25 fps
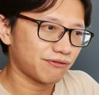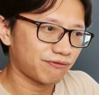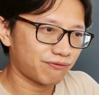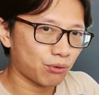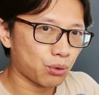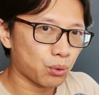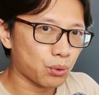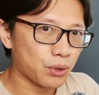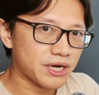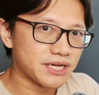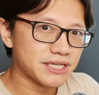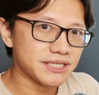
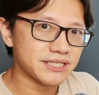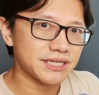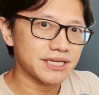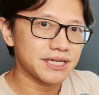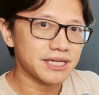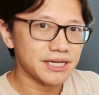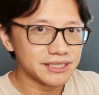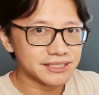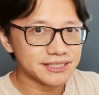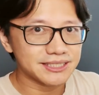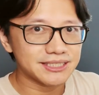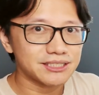4 weeks
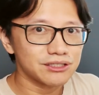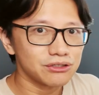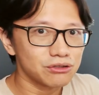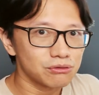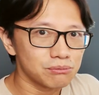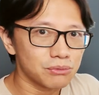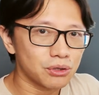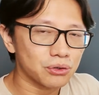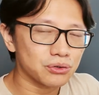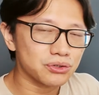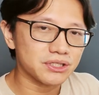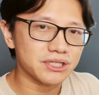in, is still
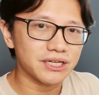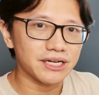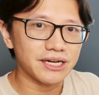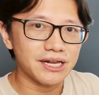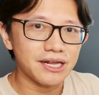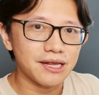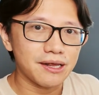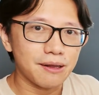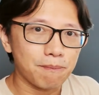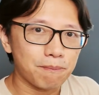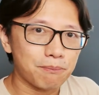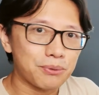
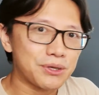mostly